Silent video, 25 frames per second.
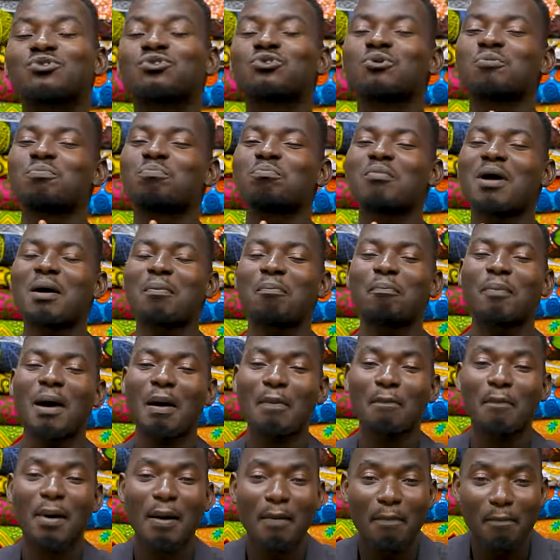Entuma
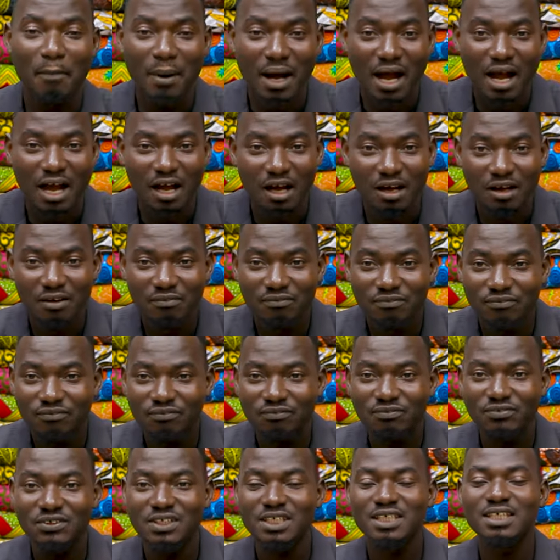papapa
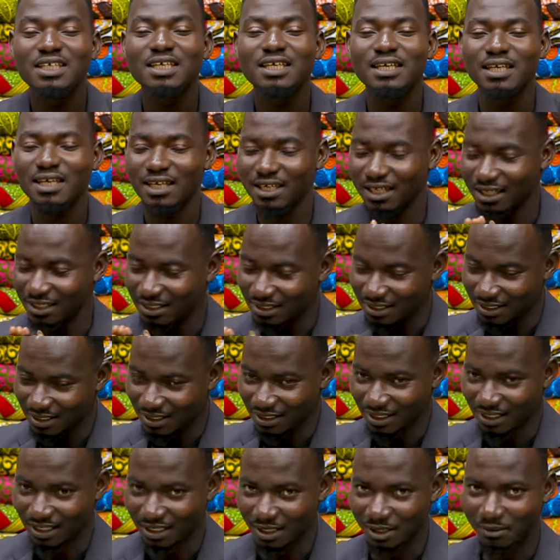fie eh,
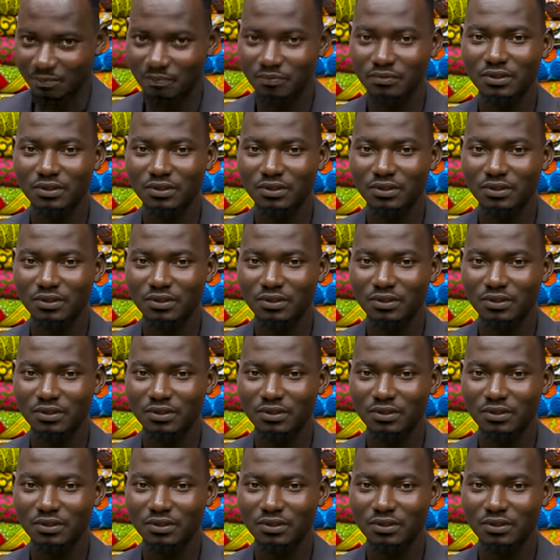nie.